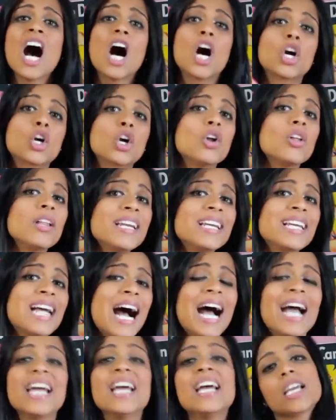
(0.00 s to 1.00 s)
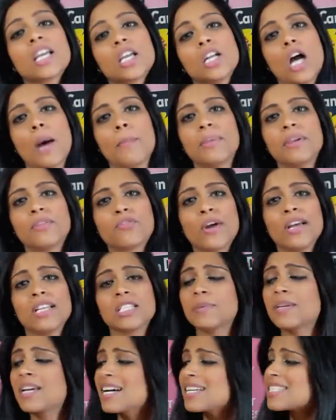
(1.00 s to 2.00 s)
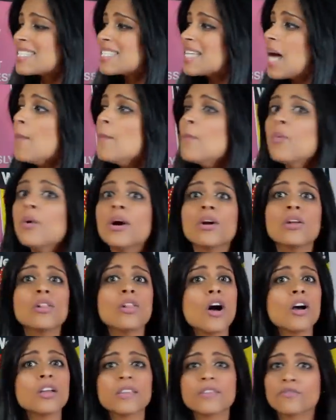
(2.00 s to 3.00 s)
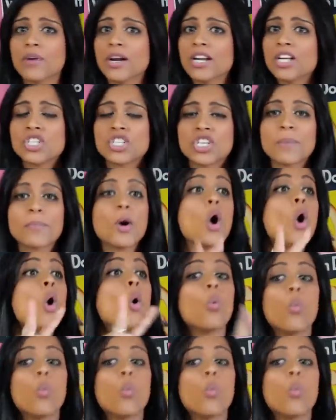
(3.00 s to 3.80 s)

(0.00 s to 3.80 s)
a girl and guy cannot be friends because somewhere along the friendship,